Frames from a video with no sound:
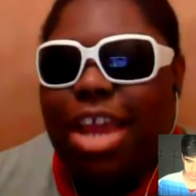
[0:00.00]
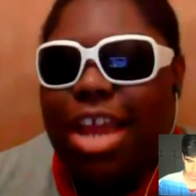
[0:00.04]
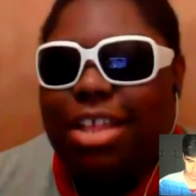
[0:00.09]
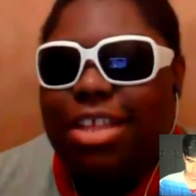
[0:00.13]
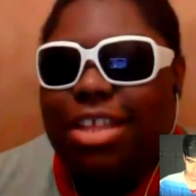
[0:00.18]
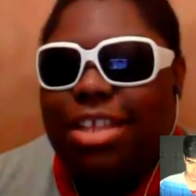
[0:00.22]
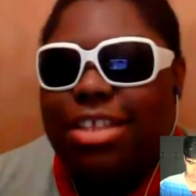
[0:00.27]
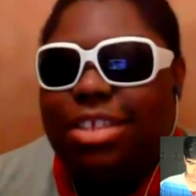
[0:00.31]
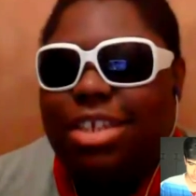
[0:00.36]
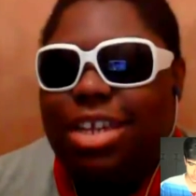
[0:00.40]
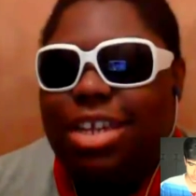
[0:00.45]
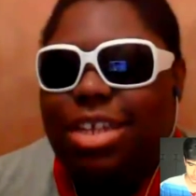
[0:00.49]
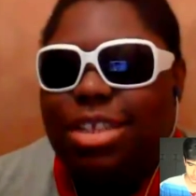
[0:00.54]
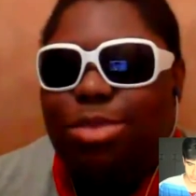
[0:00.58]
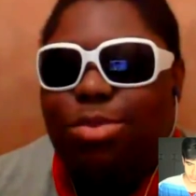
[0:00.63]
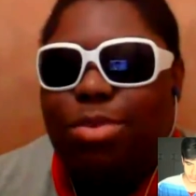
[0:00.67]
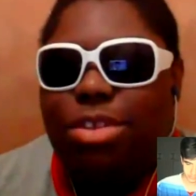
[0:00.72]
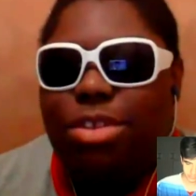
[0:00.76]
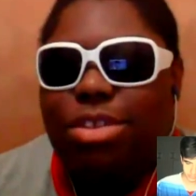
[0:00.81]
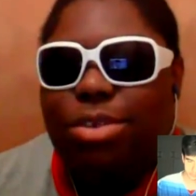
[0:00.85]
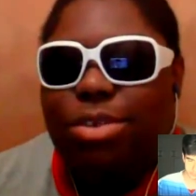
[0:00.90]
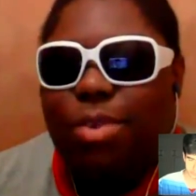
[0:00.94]
Look at the
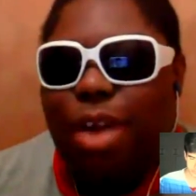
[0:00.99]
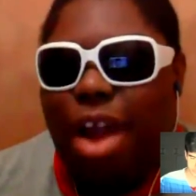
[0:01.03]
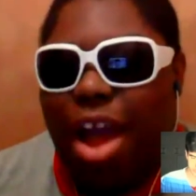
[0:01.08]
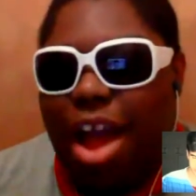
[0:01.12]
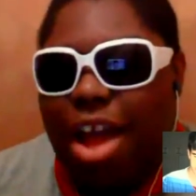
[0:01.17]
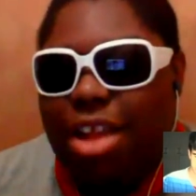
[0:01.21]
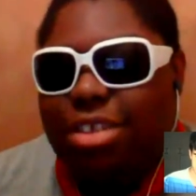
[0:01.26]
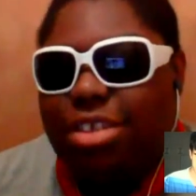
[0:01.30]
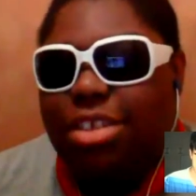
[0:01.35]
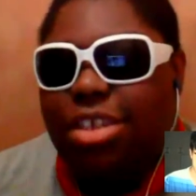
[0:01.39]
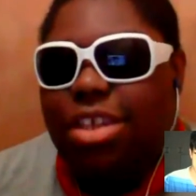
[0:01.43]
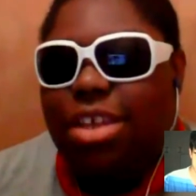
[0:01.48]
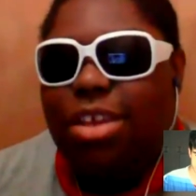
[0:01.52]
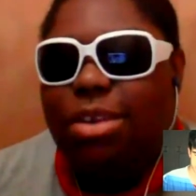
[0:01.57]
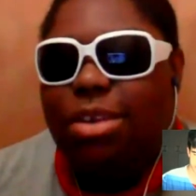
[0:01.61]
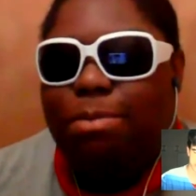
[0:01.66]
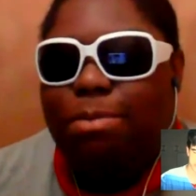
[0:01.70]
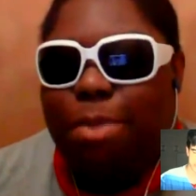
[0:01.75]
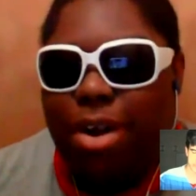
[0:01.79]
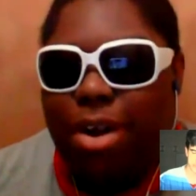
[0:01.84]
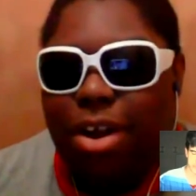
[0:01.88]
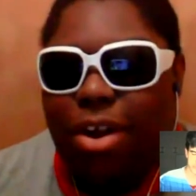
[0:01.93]
teams with
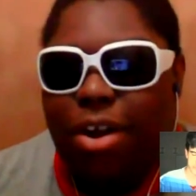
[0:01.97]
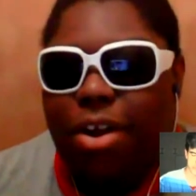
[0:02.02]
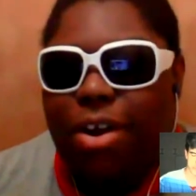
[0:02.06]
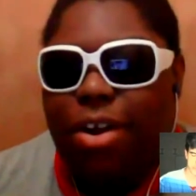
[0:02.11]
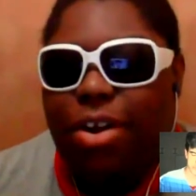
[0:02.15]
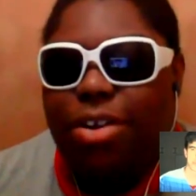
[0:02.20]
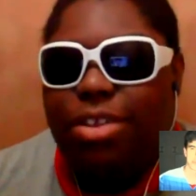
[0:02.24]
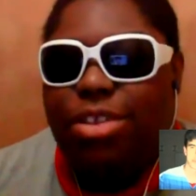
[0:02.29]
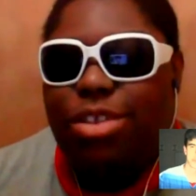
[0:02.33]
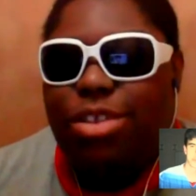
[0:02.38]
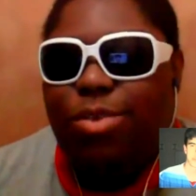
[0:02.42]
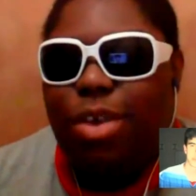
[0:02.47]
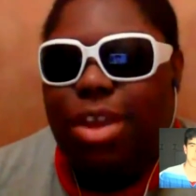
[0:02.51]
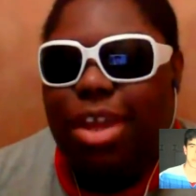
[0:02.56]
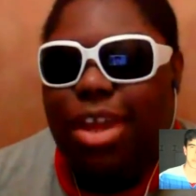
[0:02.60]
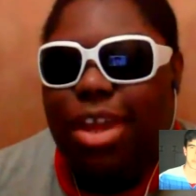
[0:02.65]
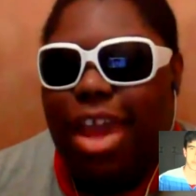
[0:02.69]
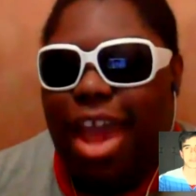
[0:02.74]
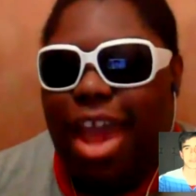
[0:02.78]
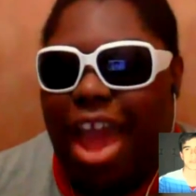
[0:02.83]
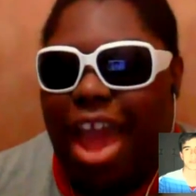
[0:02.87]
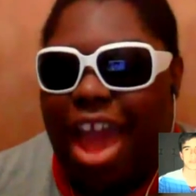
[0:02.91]
Taurasi, Bird,
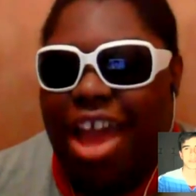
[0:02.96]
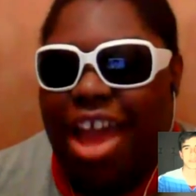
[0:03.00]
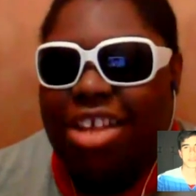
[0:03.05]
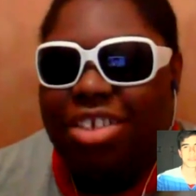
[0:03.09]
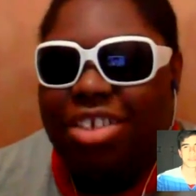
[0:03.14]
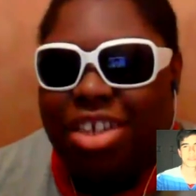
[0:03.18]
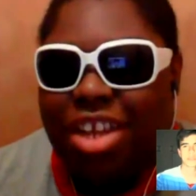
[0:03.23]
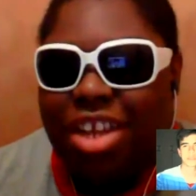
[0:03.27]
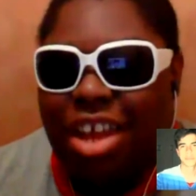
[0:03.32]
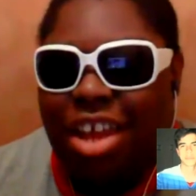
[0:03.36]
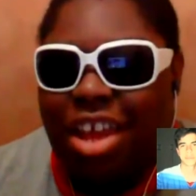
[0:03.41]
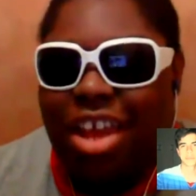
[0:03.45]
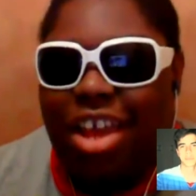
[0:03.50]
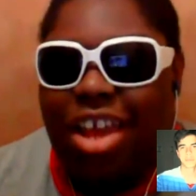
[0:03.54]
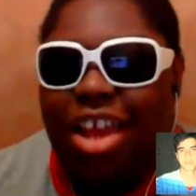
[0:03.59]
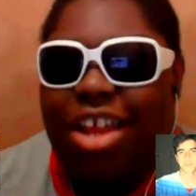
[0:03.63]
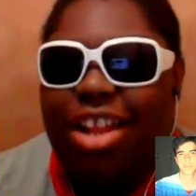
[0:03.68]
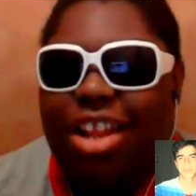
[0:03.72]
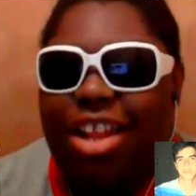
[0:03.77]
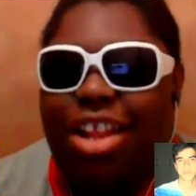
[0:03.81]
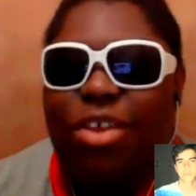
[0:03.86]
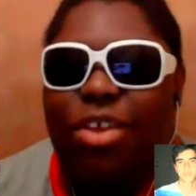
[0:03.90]
Swing Cash,
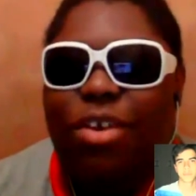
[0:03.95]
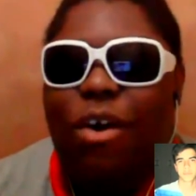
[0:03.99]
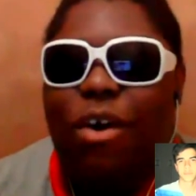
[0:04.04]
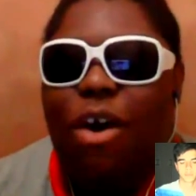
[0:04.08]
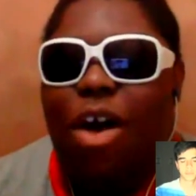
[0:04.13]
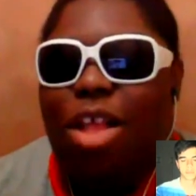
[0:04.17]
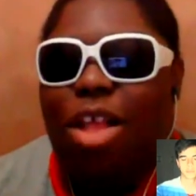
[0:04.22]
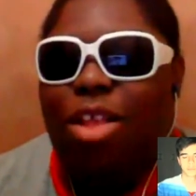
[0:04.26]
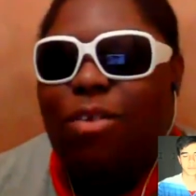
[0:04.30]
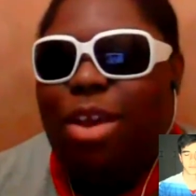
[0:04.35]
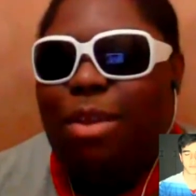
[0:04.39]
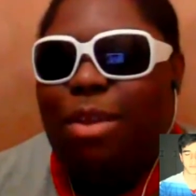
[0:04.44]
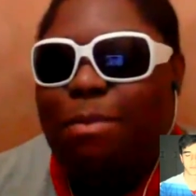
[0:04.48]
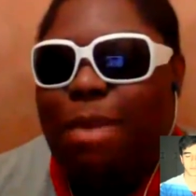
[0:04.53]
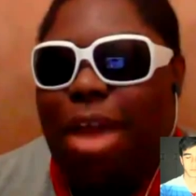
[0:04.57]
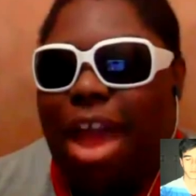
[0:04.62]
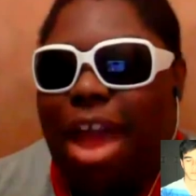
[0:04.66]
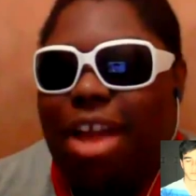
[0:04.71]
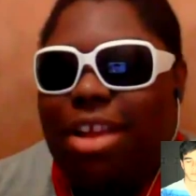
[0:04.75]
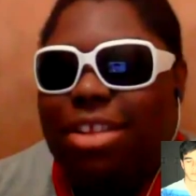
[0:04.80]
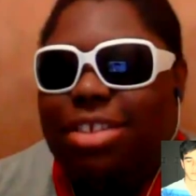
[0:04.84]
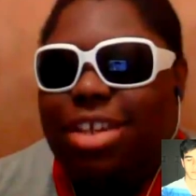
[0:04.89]
and then you go all the
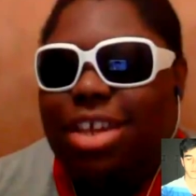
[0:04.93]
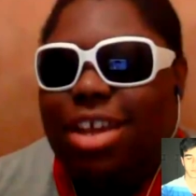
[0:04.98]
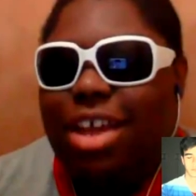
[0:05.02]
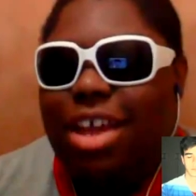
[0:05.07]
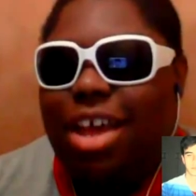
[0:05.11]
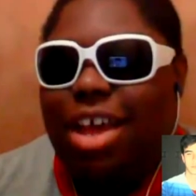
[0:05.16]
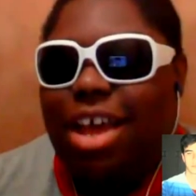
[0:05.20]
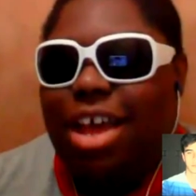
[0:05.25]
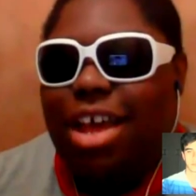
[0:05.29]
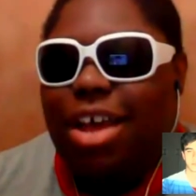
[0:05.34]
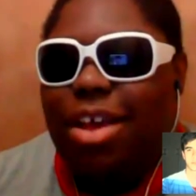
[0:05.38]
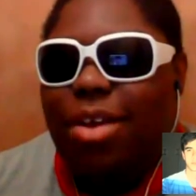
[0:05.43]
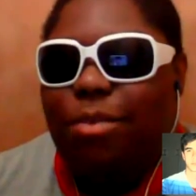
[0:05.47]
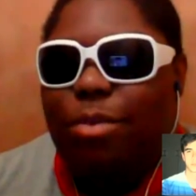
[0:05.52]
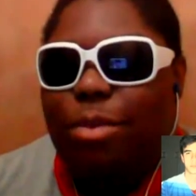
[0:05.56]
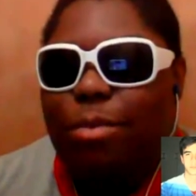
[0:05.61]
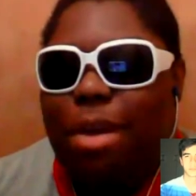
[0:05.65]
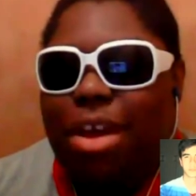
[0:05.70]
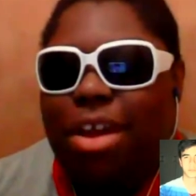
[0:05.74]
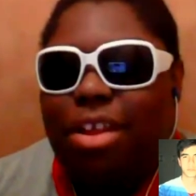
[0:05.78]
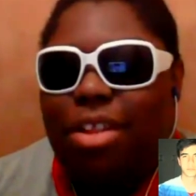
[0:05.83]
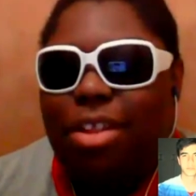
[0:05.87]
way back
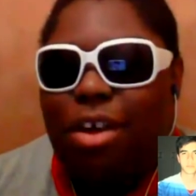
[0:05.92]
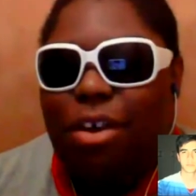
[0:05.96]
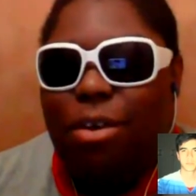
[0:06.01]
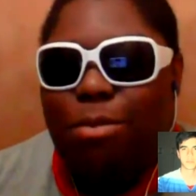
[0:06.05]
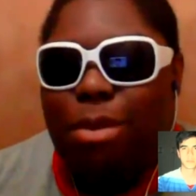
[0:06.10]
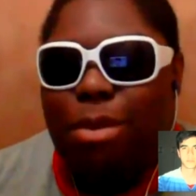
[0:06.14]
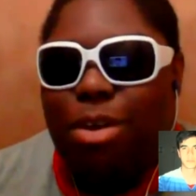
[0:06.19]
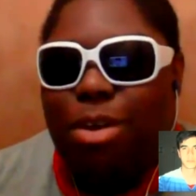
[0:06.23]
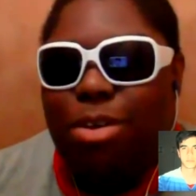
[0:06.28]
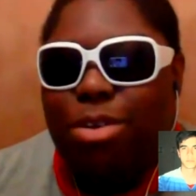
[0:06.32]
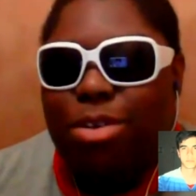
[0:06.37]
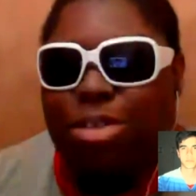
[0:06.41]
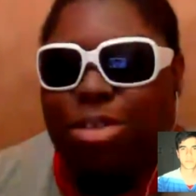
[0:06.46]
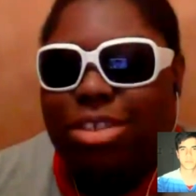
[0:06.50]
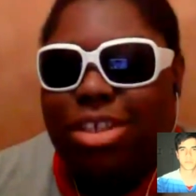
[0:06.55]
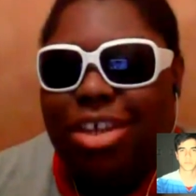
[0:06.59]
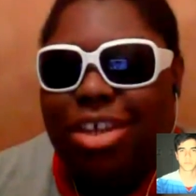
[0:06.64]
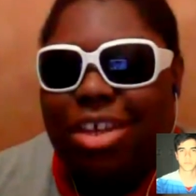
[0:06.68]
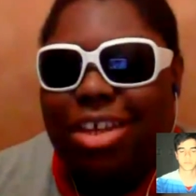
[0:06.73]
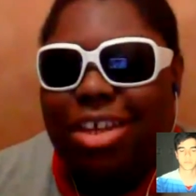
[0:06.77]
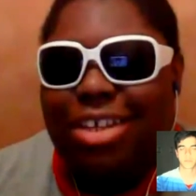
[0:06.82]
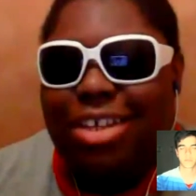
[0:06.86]
to Rebecca
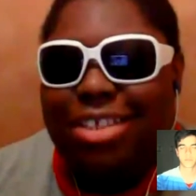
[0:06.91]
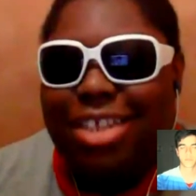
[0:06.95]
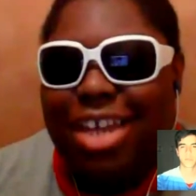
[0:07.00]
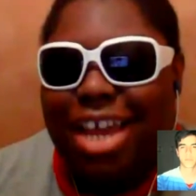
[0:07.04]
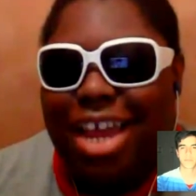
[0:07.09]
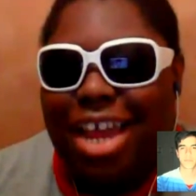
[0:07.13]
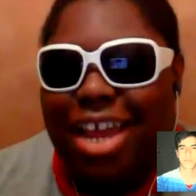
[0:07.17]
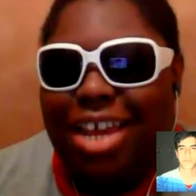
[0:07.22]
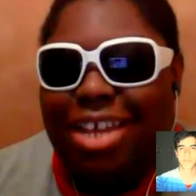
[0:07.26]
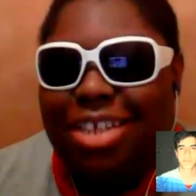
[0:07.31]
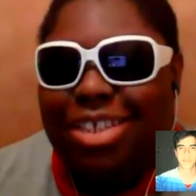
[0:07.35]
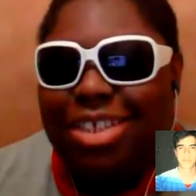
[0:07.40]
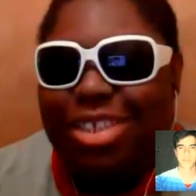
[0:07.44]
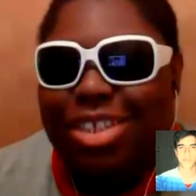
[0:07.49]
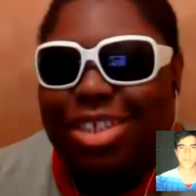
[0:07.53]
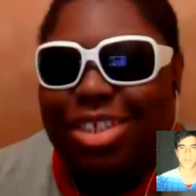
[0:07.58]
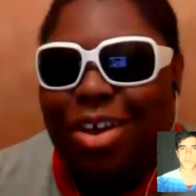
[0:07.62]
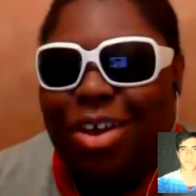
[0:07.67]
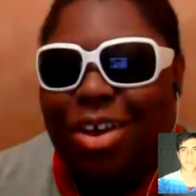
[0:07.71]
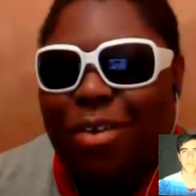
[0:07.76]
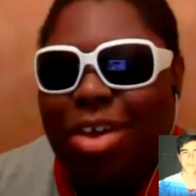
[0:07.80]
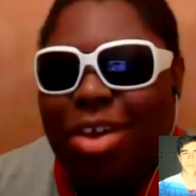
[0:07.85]
Lobo's
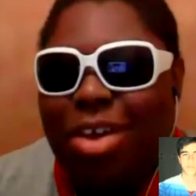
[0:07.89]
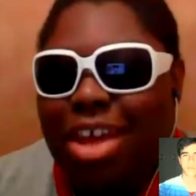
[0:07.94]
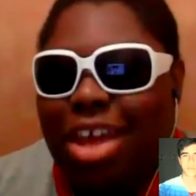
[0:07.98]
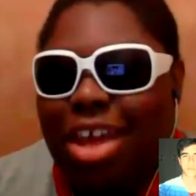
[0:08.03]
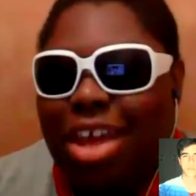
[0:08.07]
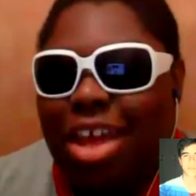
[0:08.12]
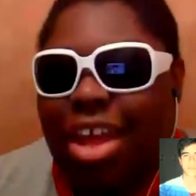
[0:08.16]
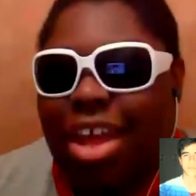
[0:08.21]
days. So